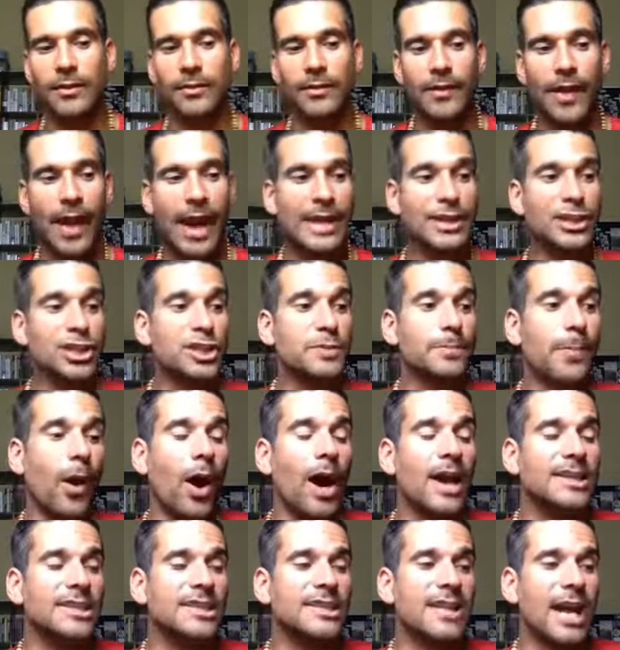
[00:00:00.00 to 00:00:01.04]
That
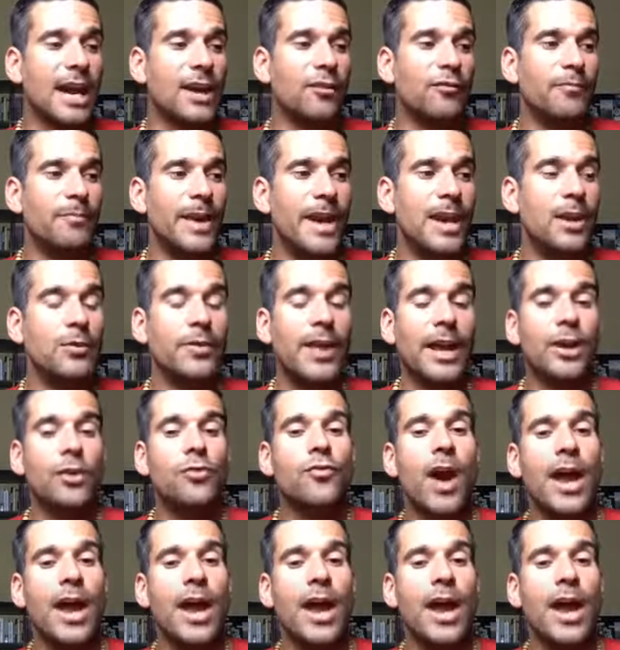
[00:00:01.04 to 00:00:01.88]
inspired state of being, or that